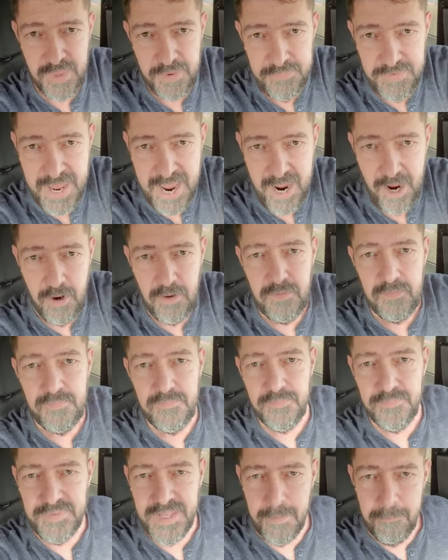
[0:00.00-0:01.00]
Now,
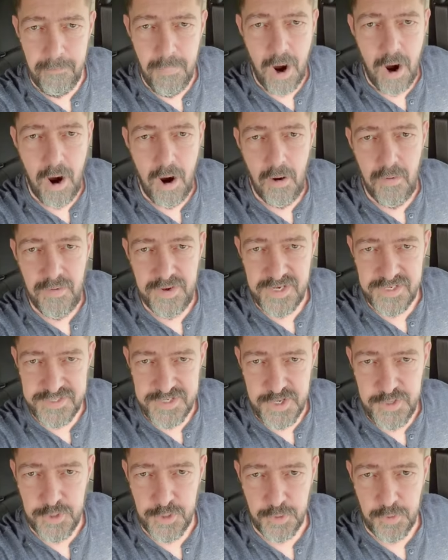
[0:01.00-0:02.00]
the ball is
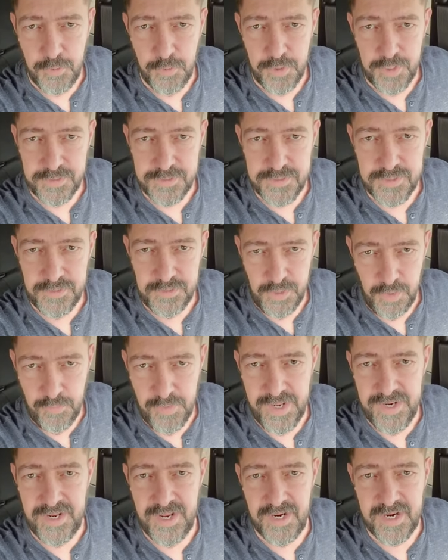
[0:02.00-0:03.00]
in your court. Do you
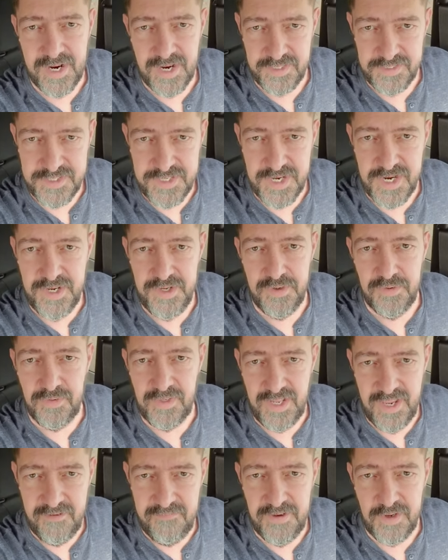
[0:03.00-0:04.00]
want to continue
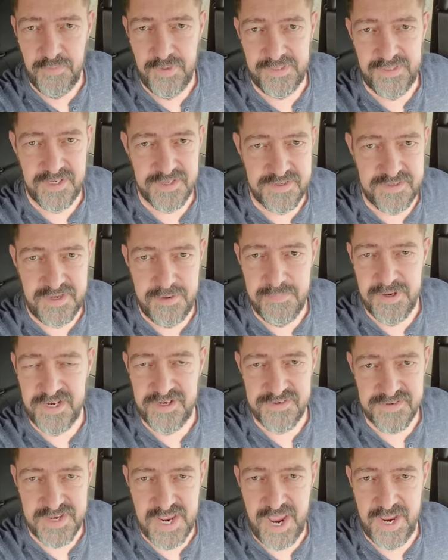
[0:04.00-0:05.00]
living with this demon
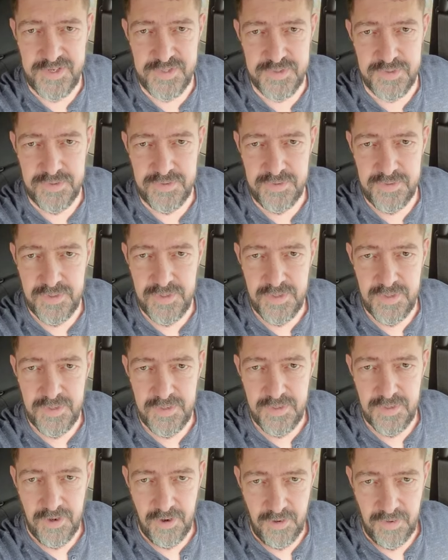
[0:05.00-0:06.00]
inside you?
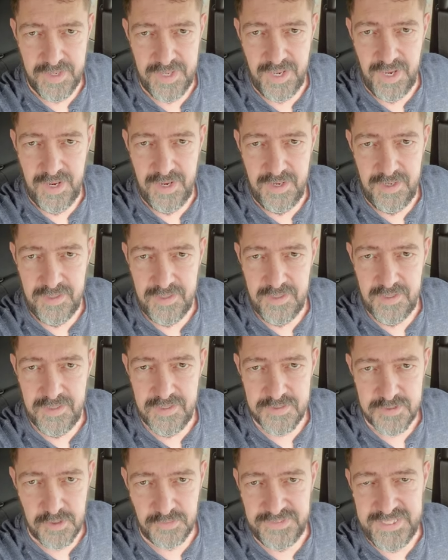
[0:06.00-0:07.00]
Okay,
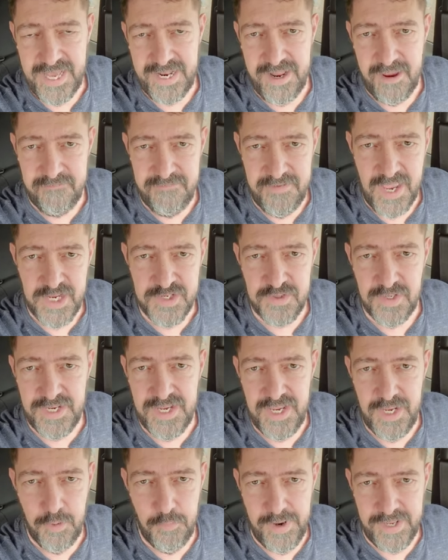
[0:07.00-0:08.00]
so that
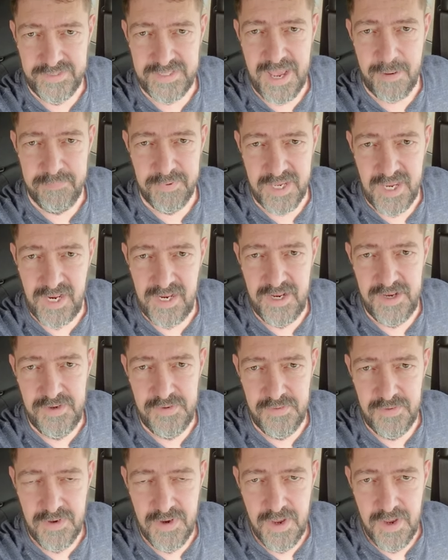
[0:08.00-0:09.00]
eventually he will end up killing
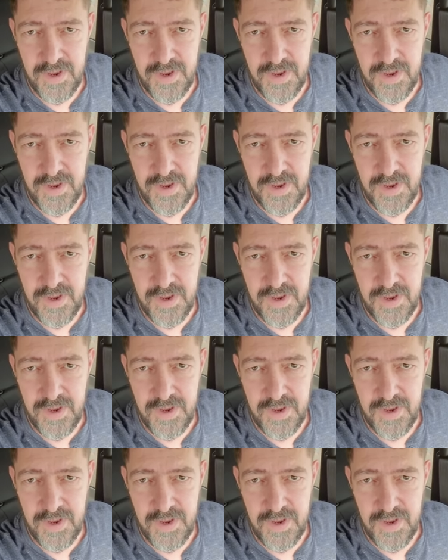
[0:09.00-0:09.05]
you?